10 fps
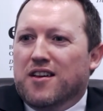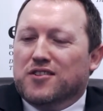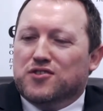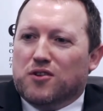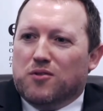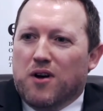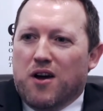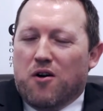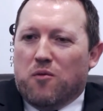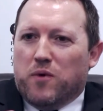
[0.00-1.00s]
So
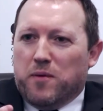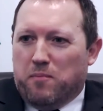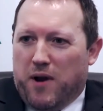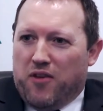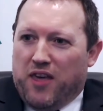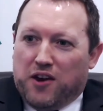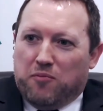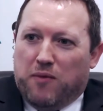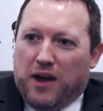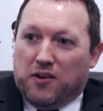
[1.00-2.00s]
we bear that
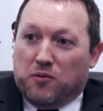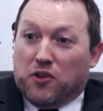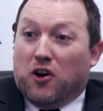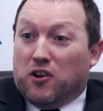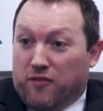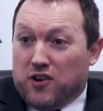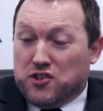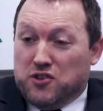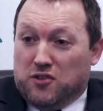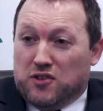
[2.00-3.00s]
in mind with all of our
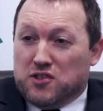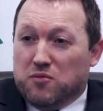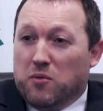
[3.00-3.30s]
students.